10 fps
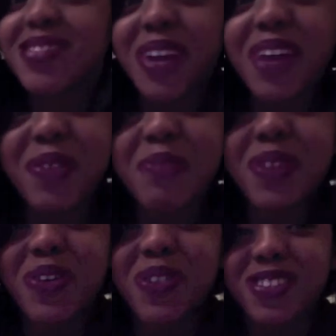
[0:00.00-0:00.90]
have to be
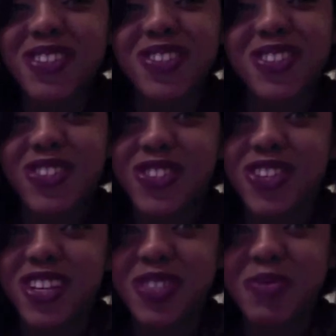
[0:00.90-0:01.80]
your own cheerleader,
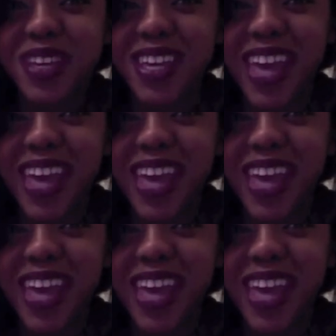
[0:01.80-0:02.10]
trust me.